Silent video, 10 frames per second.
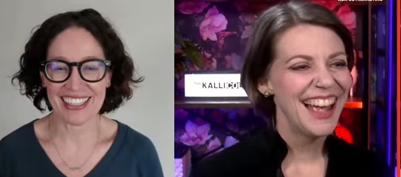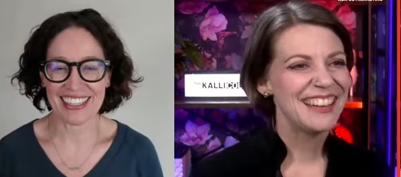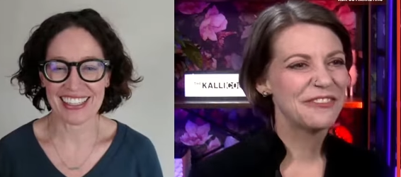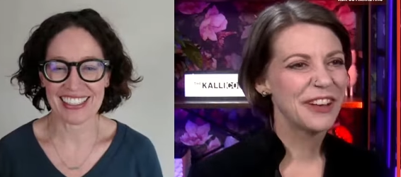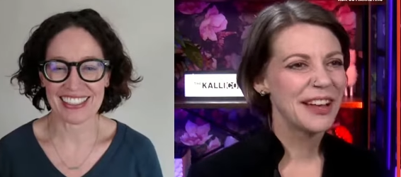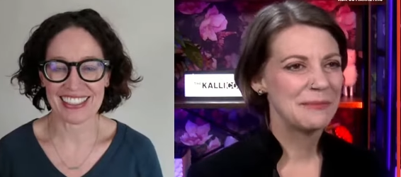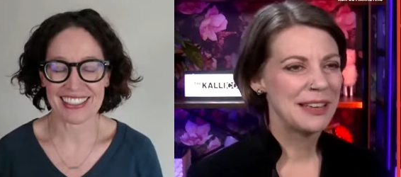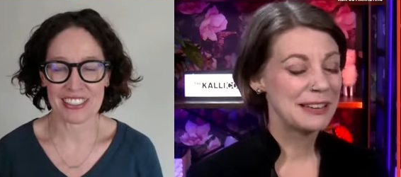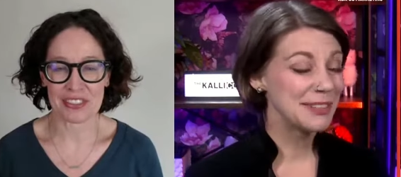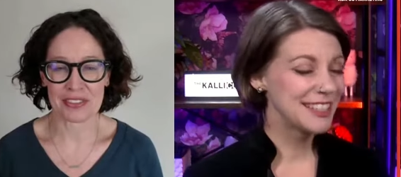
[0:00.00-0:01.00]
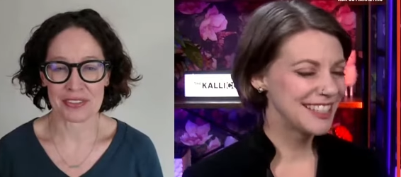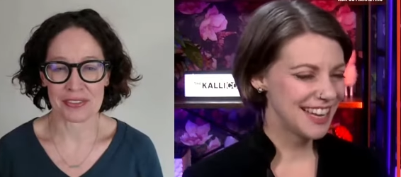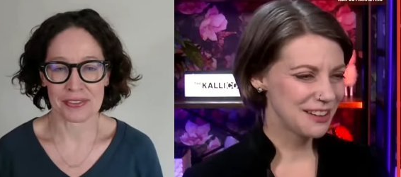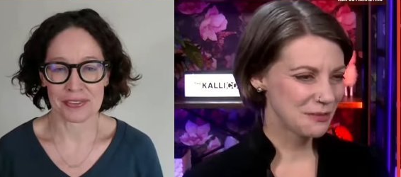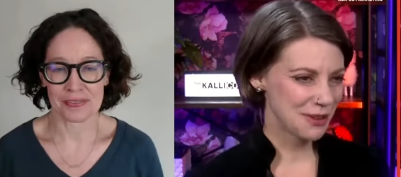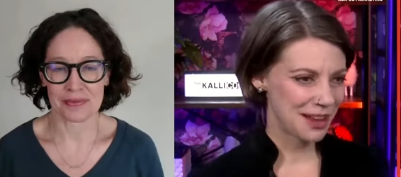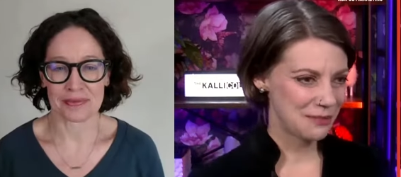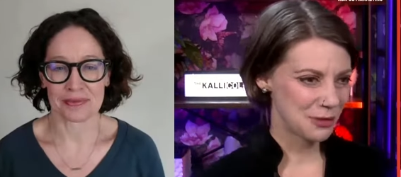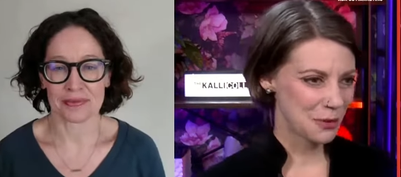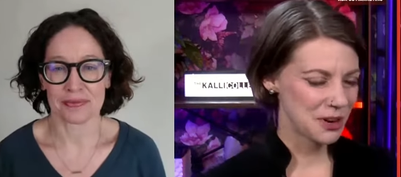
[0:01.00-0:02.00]
Speaker 1: if I make a mistake when I'm
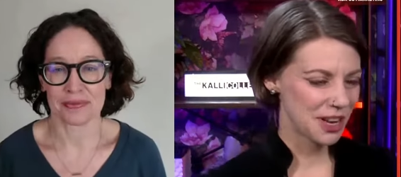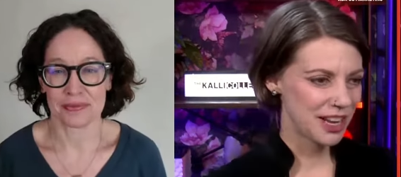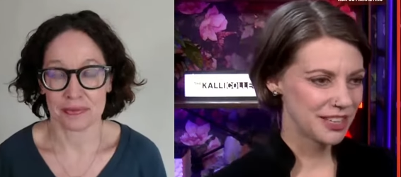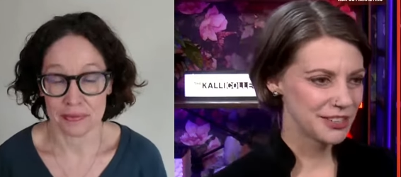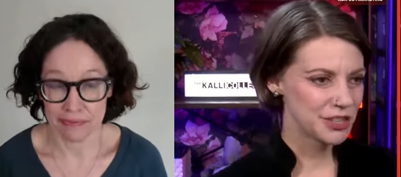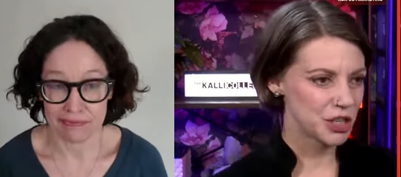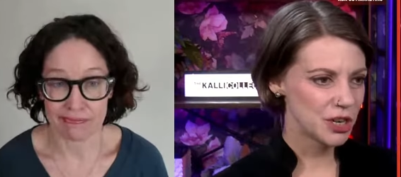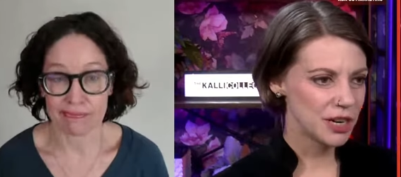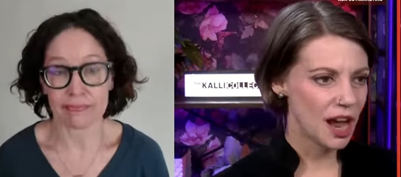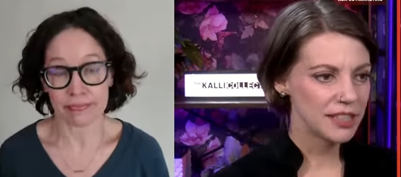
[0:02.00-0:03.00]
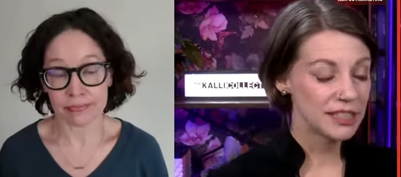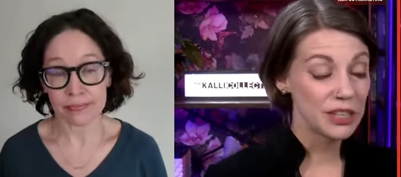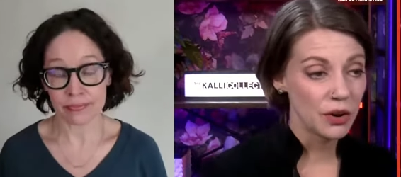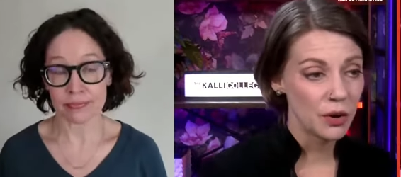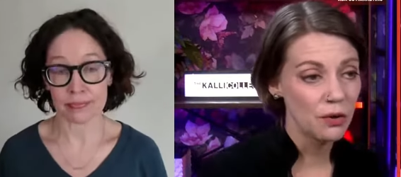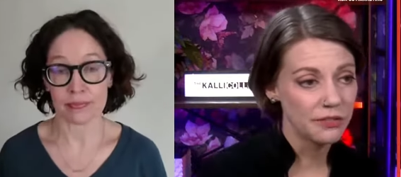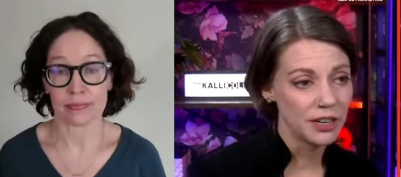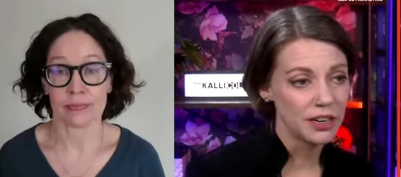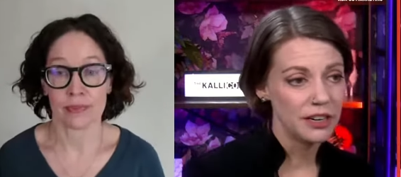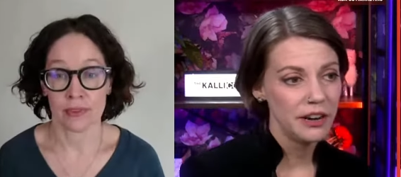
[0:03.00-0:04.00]
recording, should mm-hmm. I start
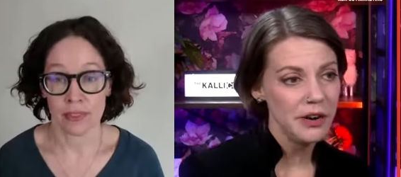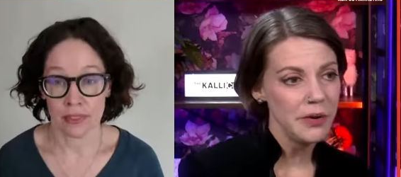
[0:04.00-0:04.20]
over?